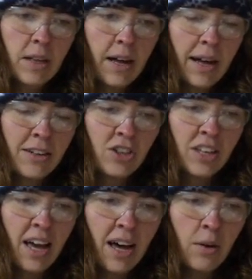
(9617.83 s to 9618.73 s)
I
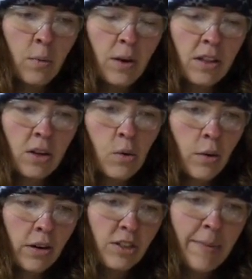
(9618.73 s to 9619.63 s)
actually had one of the
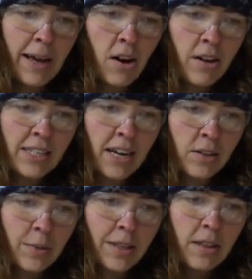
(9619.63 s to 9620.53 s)
corners make
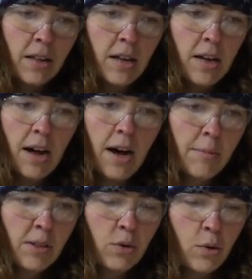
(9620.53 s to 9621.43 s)
contact with
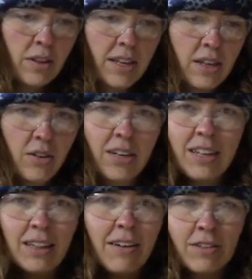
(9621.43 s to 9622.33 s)
um, the door of the kiln. It
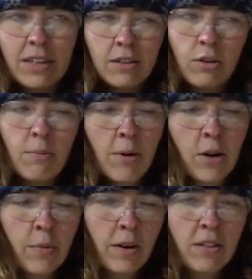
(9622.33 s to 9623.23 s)
left like a little mark
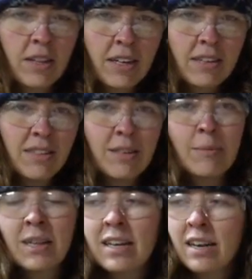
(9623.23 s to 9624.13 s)
where the, some
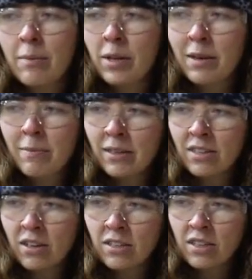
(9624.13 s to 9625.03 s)
of the enamel had
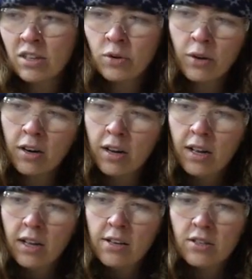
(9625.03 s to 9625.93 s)
melted onto the door.
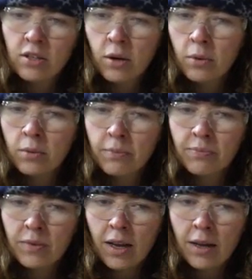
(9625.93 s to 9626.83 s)
So
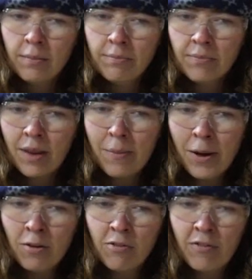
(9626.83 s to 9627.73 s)
um,
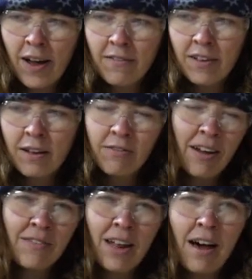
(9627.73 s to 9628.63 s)
about five, a
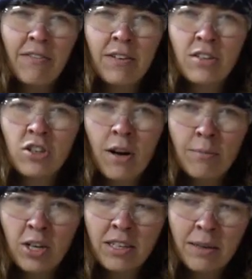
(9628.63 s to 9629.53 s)
five and a half inch
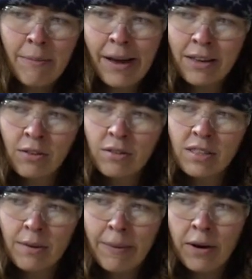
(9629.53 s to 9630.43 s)
object in my kiln
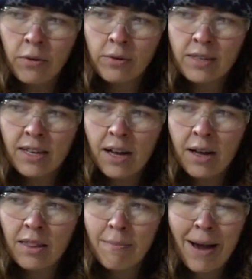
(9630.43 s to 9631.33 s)
is about
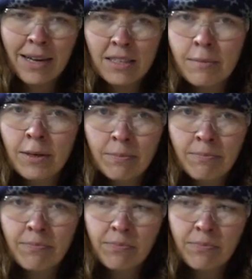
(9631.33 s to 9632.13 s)
uh, the maximum,